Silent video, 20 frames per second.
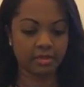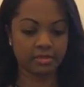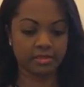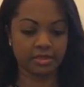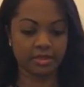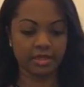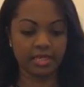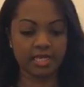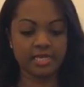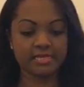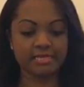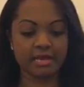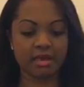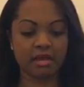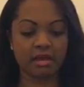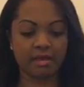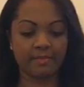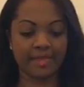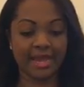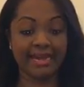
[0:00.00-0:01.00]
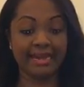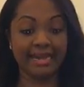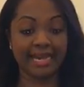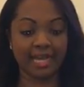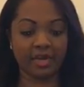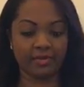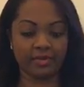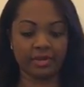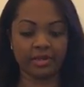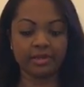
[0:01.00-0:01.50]
so these are my
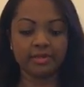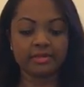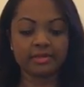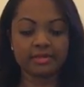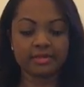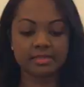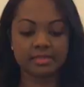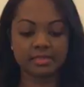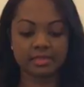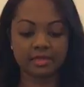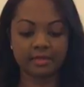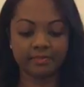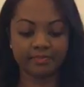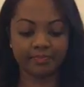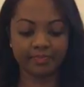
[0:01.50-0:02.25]
liquids,